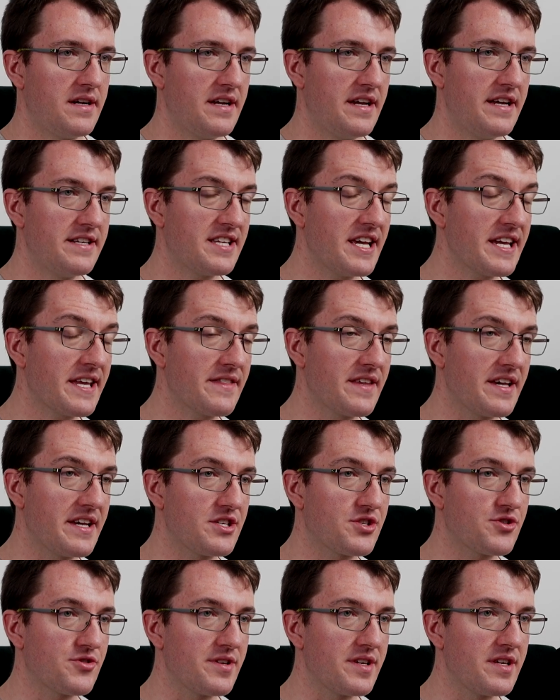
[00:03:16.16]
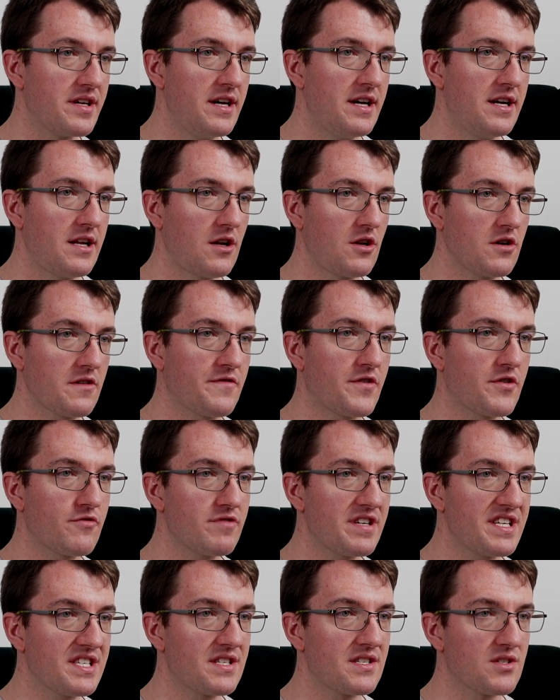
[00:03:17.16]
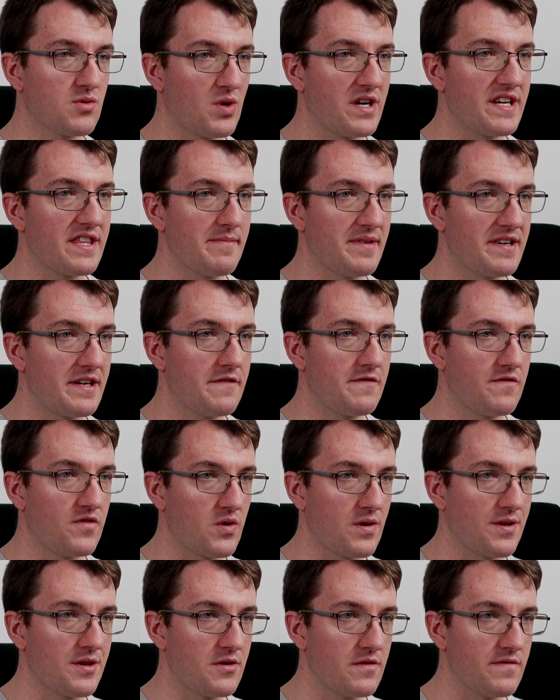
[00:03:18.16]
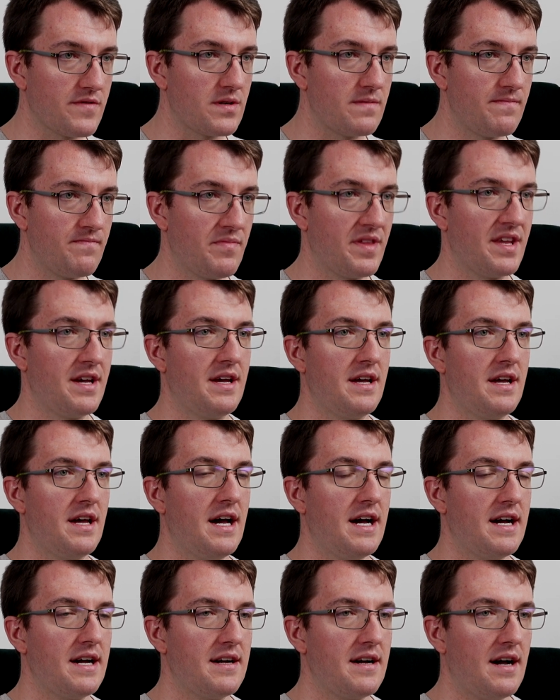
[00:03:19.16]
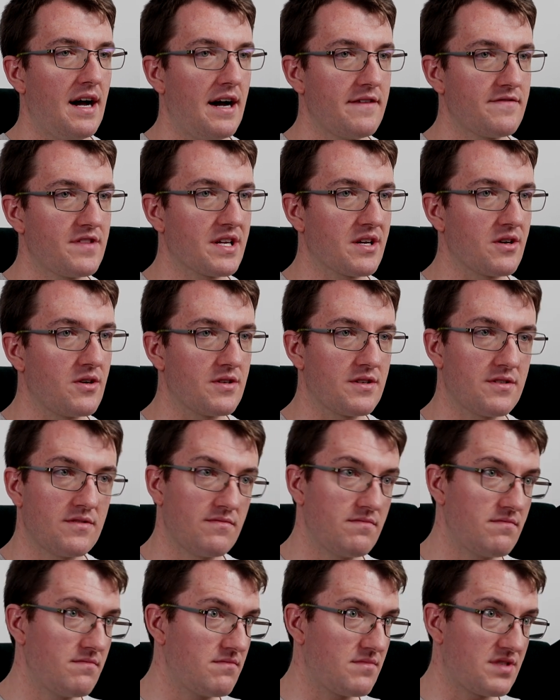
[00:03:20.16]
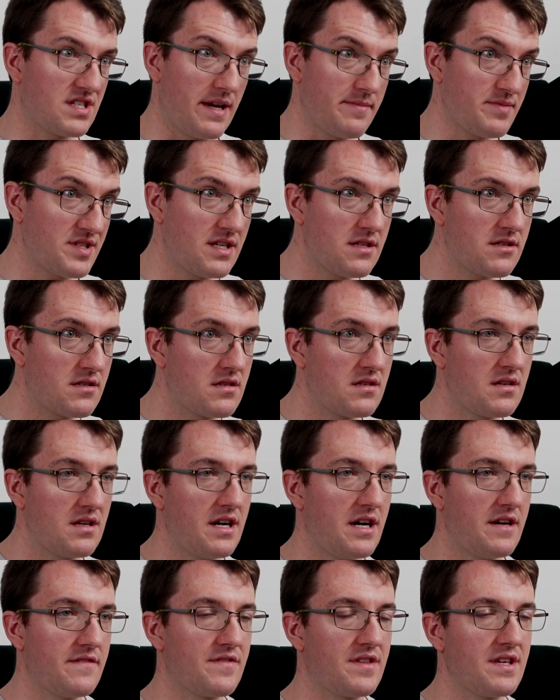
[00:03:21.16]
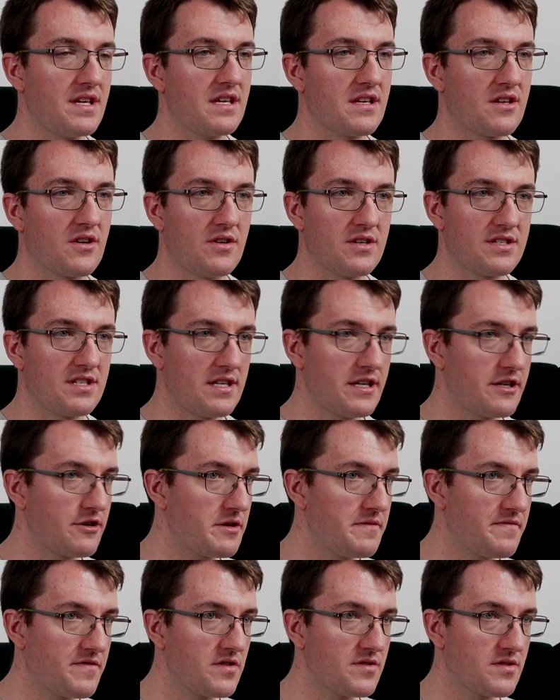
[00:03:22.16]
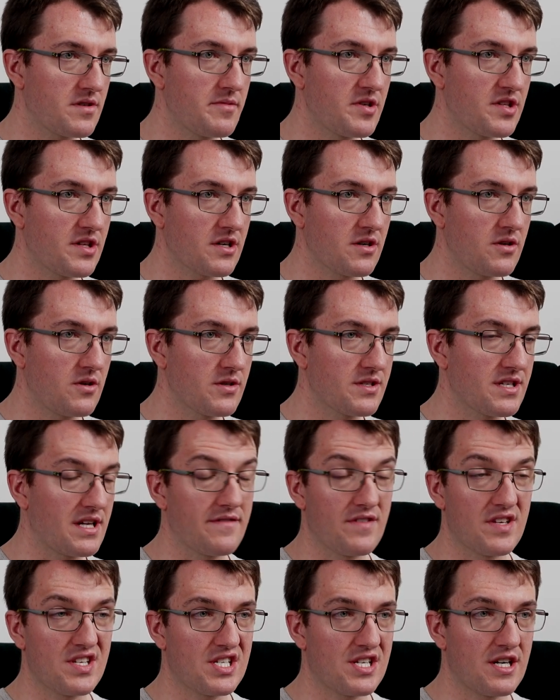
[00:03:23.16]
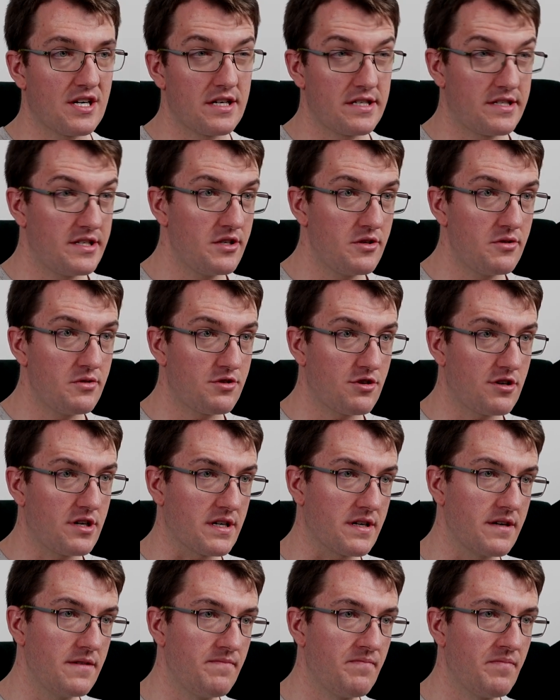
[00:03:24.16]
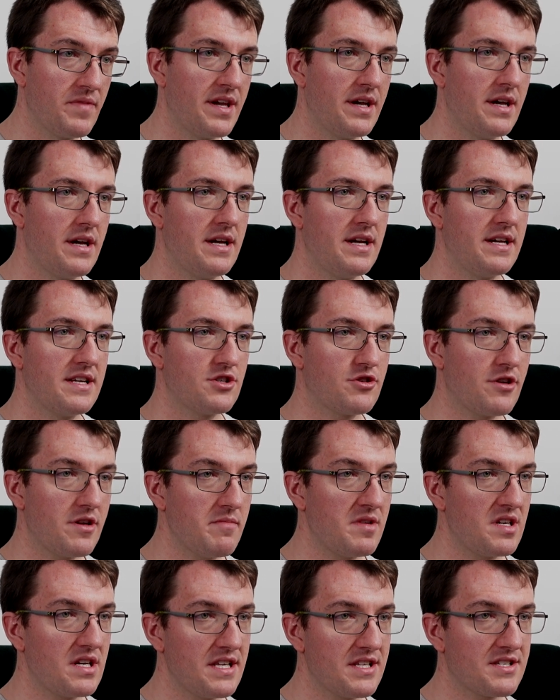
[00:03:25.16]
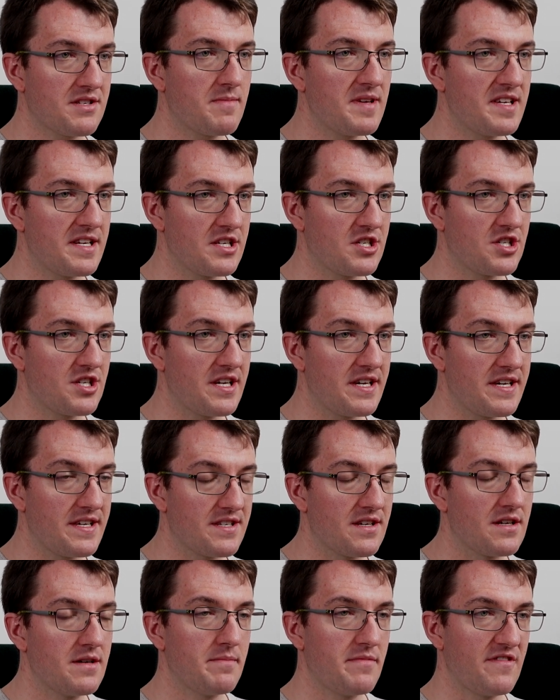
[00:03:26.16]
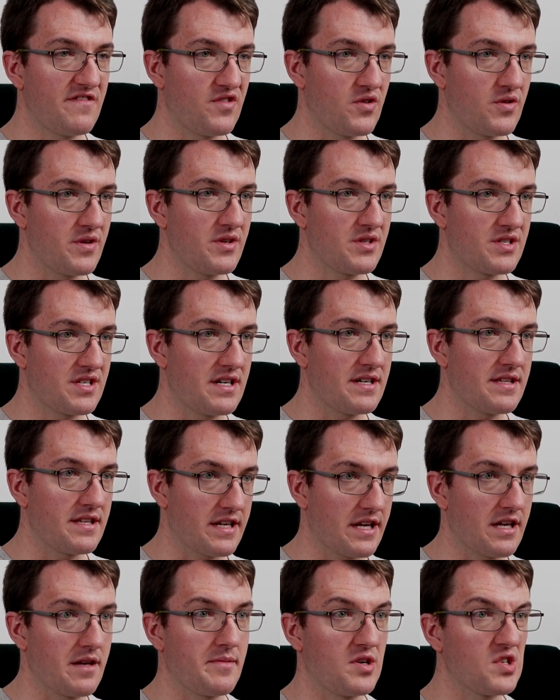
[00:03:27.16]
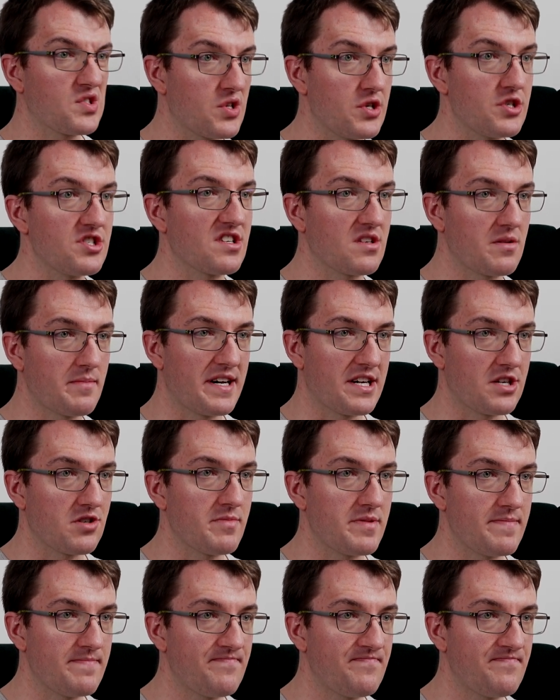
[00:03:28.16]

In taking the history, look for reasons why they might have fallen over. Have they got sepsis? Have they got a delirium for some other cause? Have they started a new drug? Treatment needs to be initiated before you start thinking about surgical management.